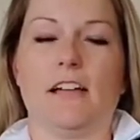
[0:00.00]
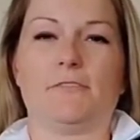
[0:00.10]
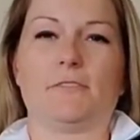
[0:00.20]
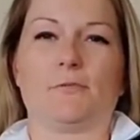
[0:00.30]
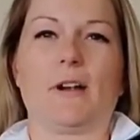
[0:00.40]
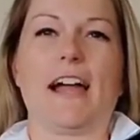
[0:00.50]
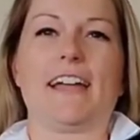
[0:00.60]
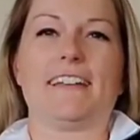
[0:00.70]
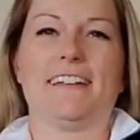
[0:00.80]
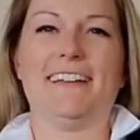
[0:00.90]
have to
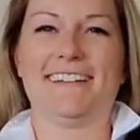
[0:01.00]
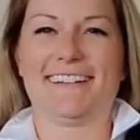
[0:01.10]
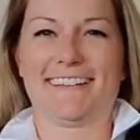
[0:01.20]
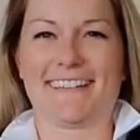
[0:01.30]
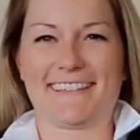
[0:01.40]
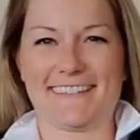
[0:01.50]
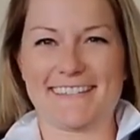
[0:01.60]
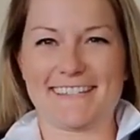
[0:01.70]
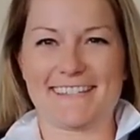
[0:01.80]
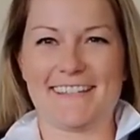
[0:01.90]
ride like
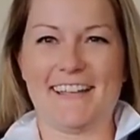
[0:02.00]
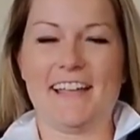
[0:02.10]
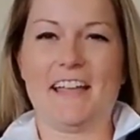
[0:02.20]
this.